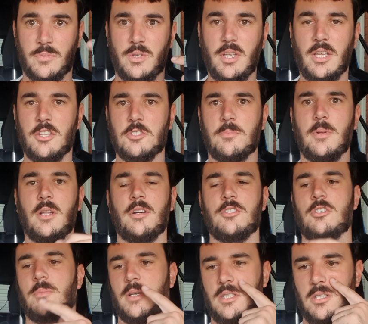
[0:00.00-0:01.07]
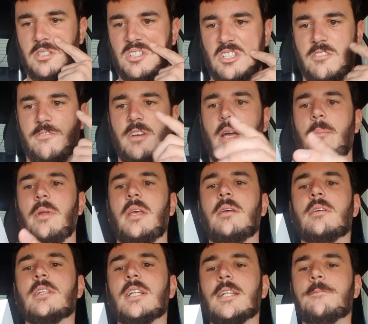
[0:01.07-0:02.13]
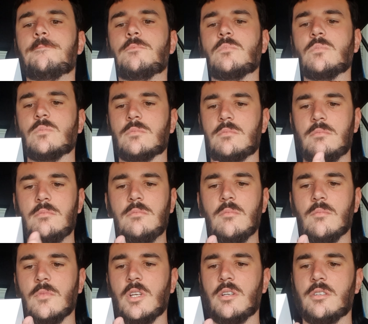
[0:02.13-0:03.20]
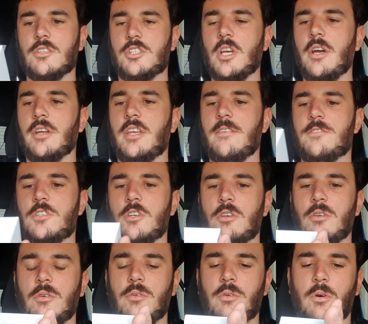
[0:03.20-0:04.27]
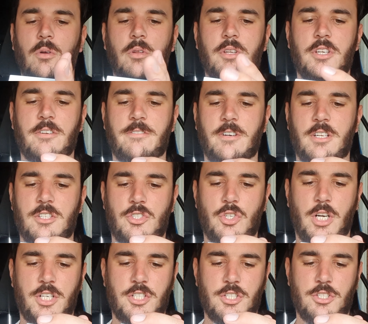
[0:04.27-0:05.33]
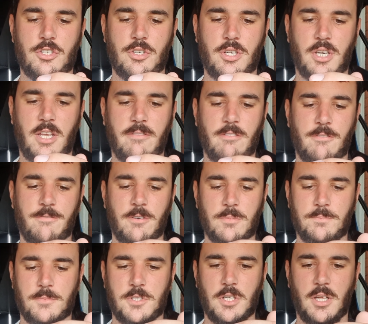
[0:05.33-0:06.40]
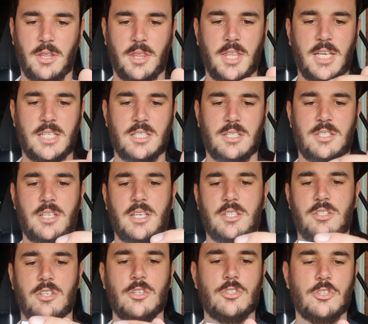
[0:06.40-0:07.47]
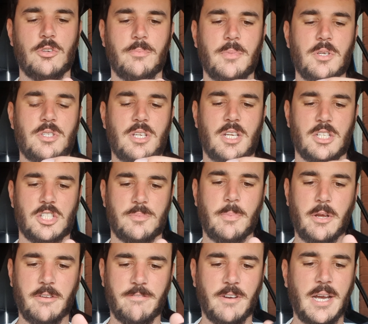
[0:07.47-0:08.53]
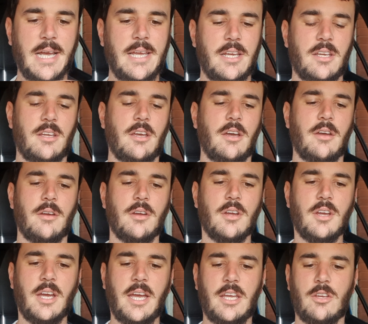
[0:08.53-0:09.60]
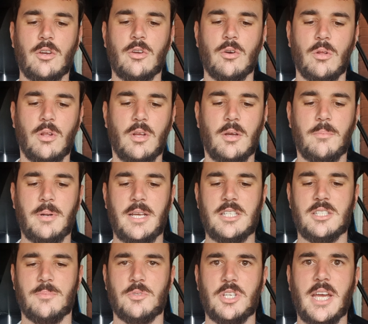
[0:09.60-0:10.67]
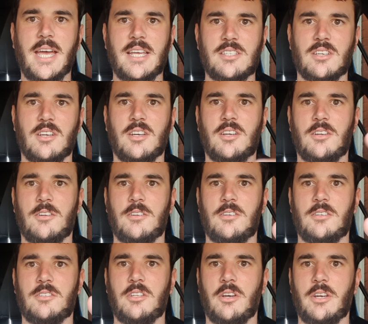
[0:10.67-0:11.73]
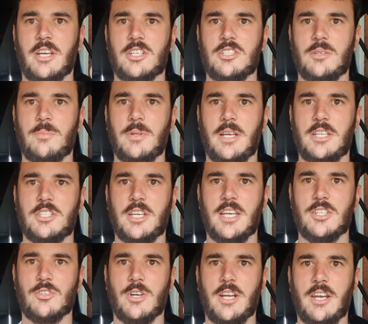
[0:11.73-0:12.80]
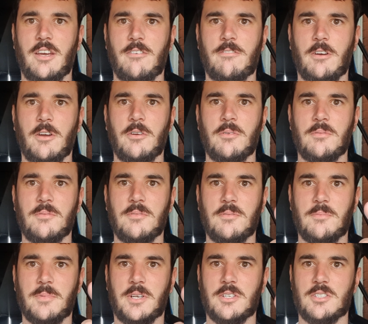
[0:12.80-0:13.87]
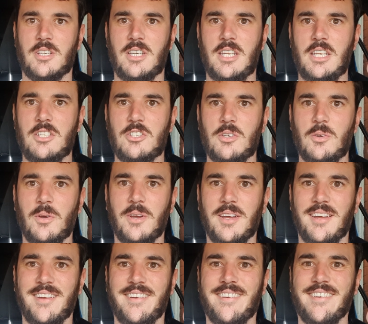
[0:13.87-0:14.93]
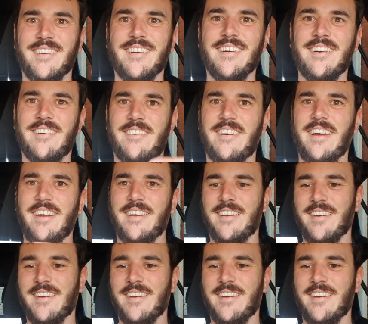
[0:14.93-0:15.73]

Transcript: The others belong to my sister's family. So it gives you all the different instructions you can give it for certain things. It says YouTube Music and Spotify. You can go, hey Google, play some jazz. Don't actually play jazz right now, phone, because I need you. All right.